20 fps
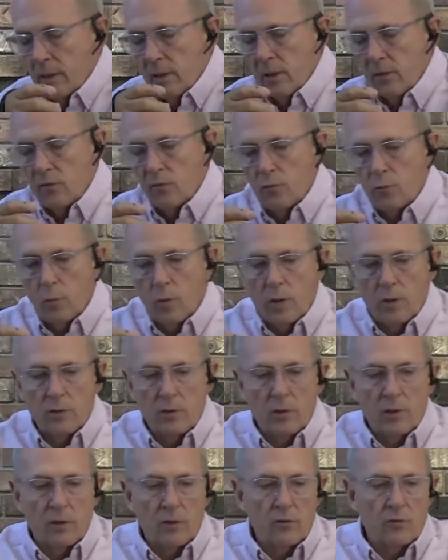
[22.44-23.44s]
this
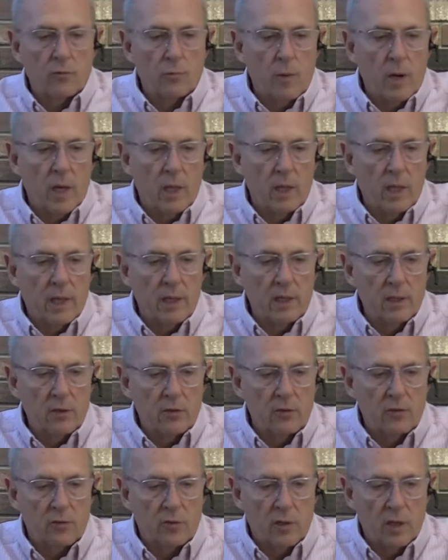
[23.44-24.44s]
is my
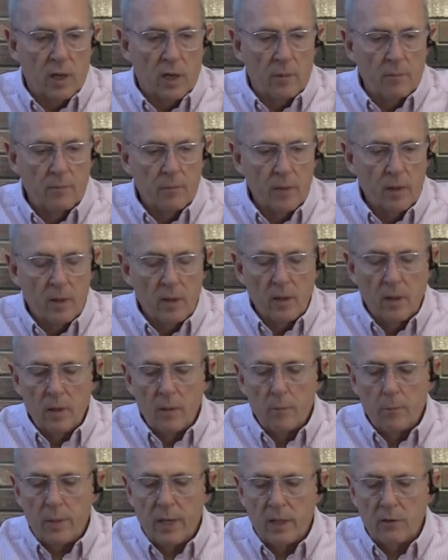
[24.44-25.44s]
latest
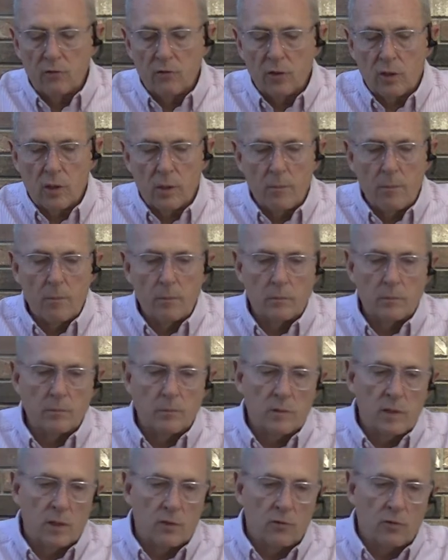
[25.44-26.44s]
pendulum.
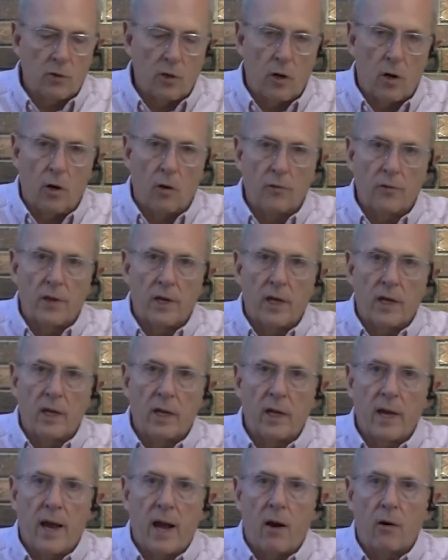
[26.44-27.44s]
It's called
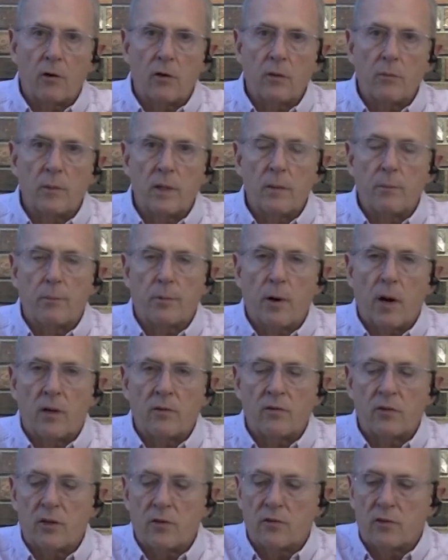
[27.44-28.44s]
a Alchemy
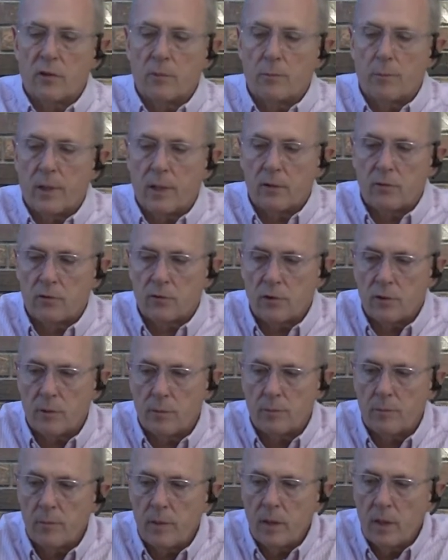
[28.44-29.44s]
Processing
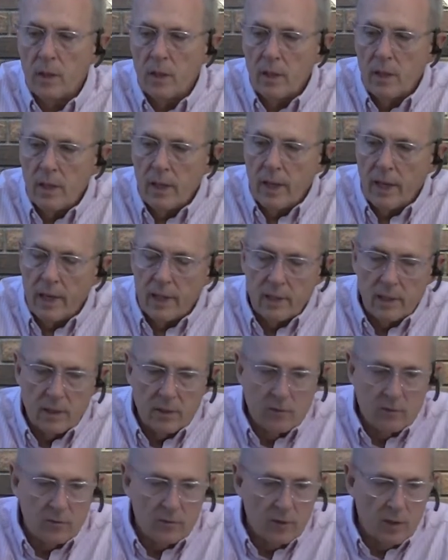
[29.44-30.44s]
Pendulum, and
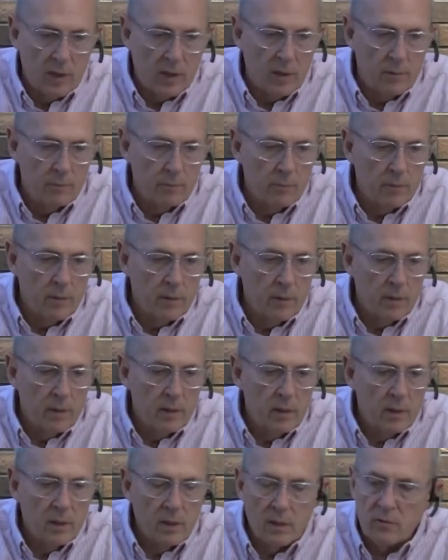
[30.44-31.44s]
it's
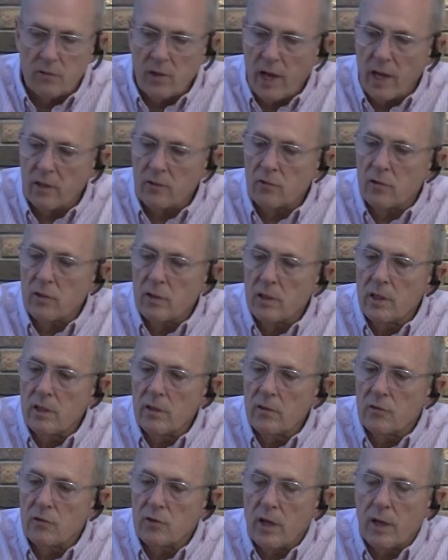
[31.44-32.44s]

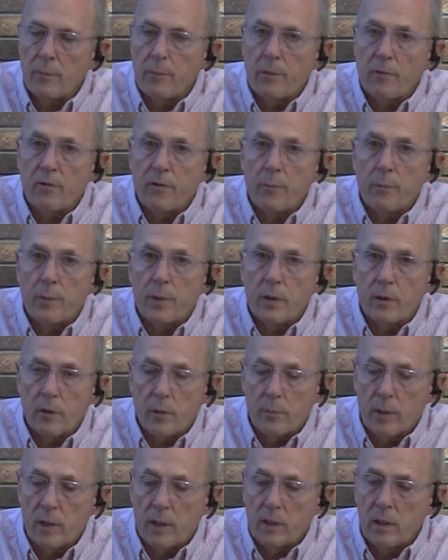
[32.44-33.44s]
actually a shape of a
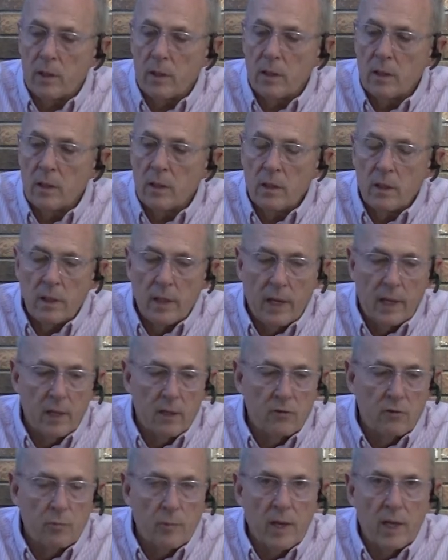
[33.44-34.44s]
pyramid. And
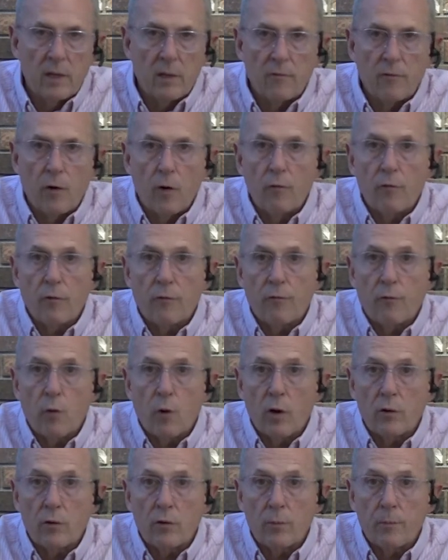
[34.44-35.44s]
it's made of over
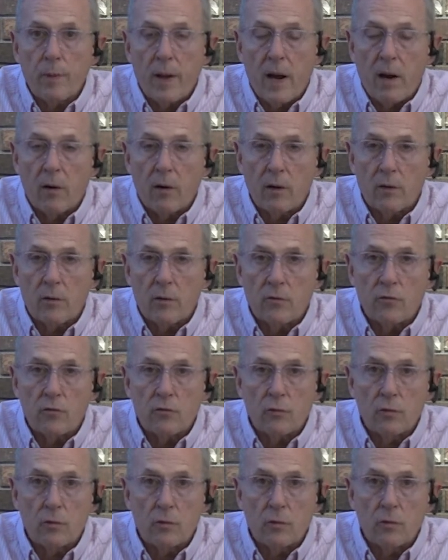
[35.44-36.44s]
400 power
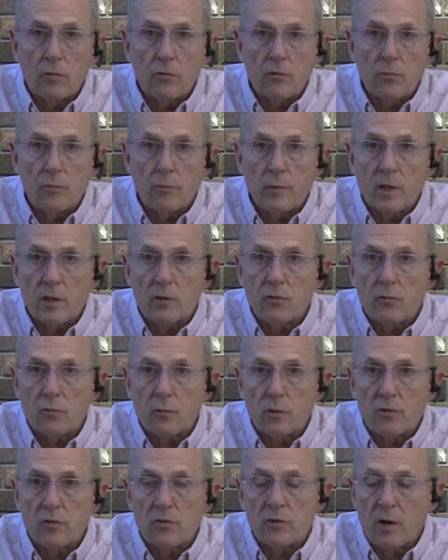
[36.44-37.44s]
crystals mixed
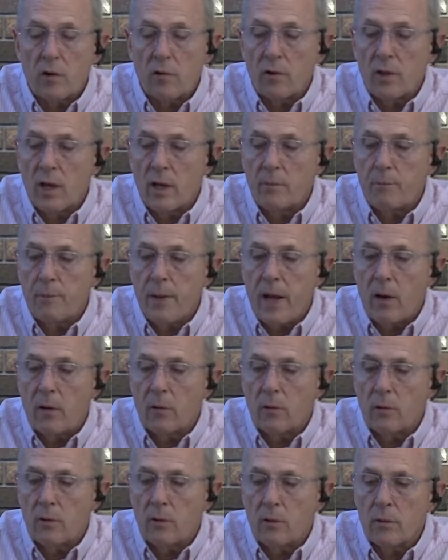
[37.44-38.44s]
with selenite
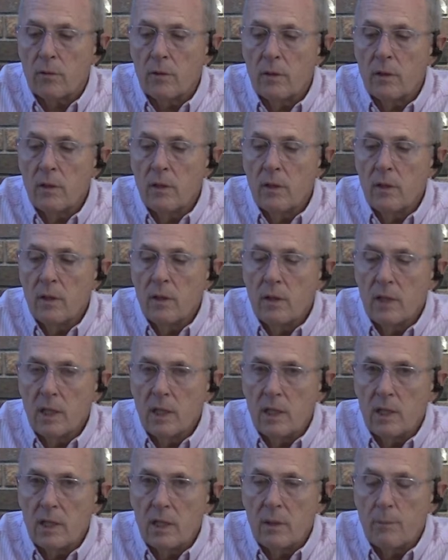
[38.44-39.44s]
powder in
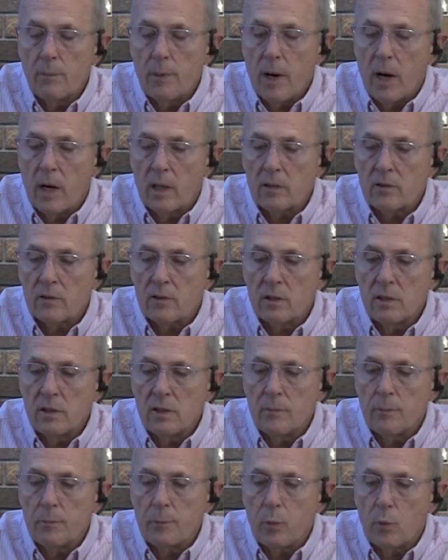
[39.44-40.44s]
an
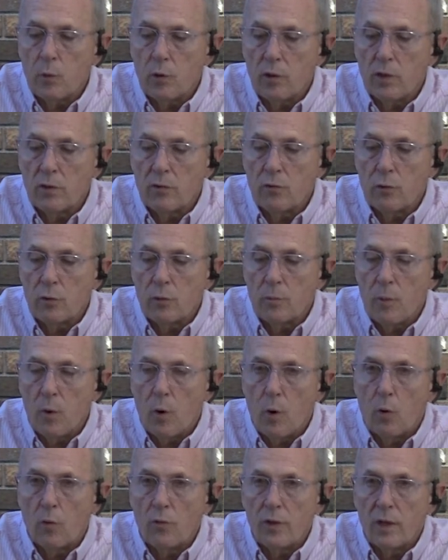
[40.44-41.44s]
epoxy, poured into a
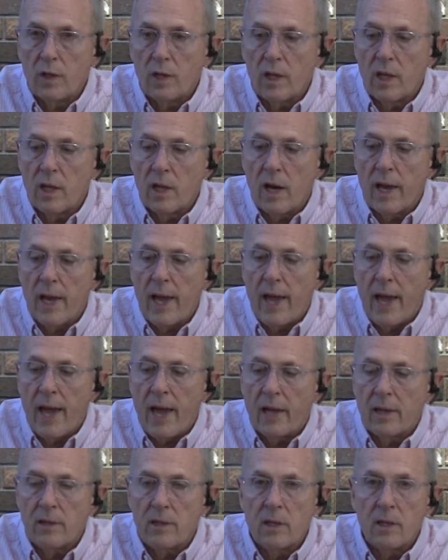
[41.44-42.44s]
mold, and then I
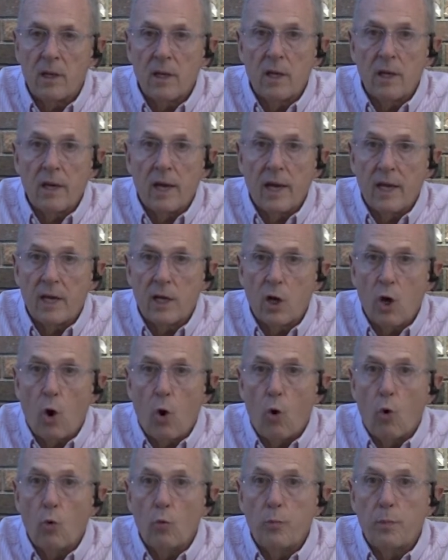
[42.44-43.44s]
add a
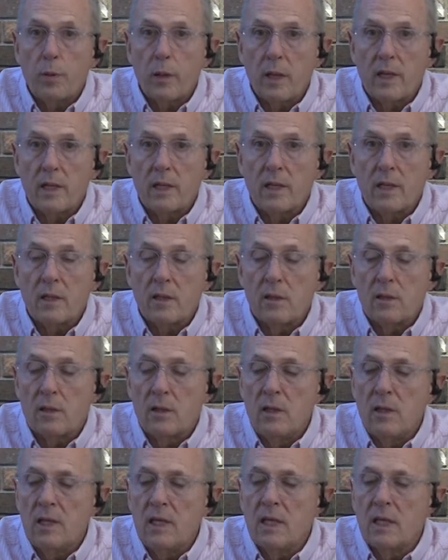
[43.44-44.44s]
gold-plated
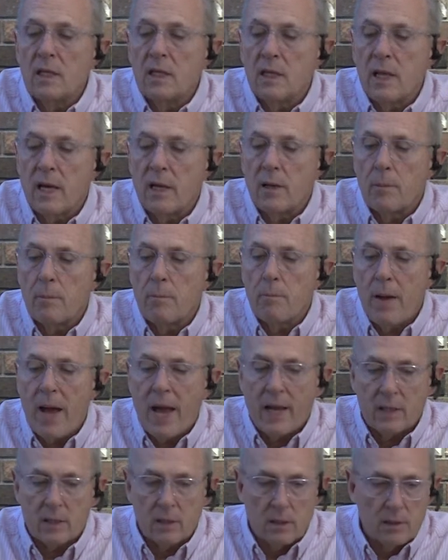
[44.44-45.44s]
neodymium
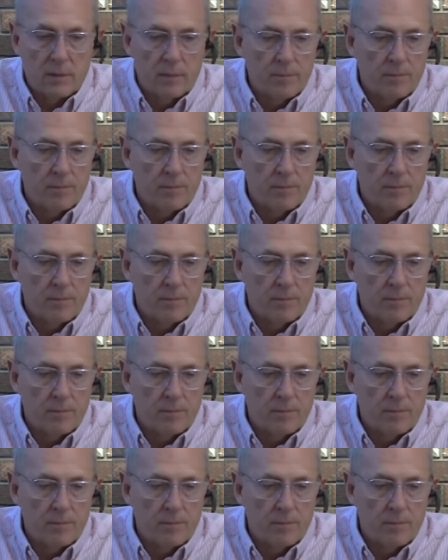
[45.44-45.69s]
magnet.